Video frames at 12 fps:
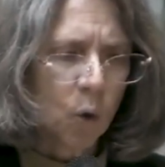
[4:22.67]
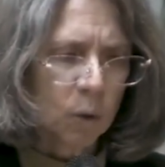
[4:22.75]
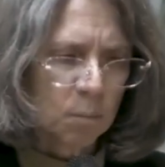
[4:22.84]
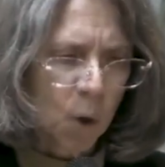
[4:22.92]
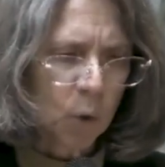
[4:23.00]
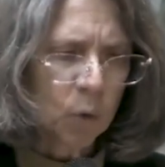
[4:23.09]

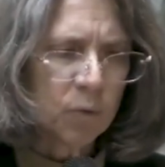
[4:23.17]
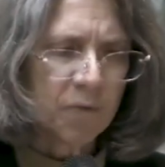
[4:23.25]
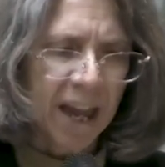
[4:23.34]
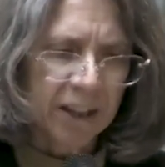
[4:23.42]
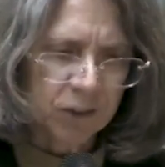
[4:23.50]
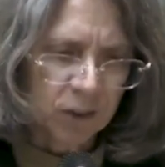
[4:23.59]
hormonal
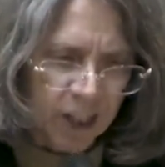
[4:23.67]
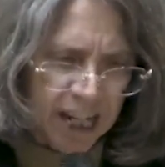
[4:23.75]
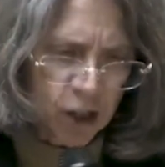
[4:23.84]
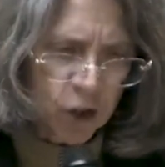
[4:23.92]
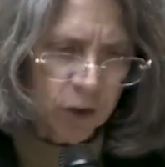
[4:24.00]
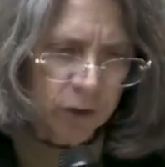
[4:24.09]

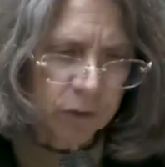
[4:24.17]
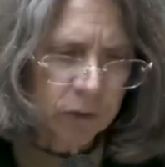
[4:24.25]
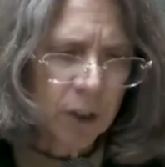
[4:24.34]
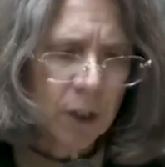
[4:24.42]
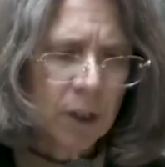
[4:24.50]
vacillations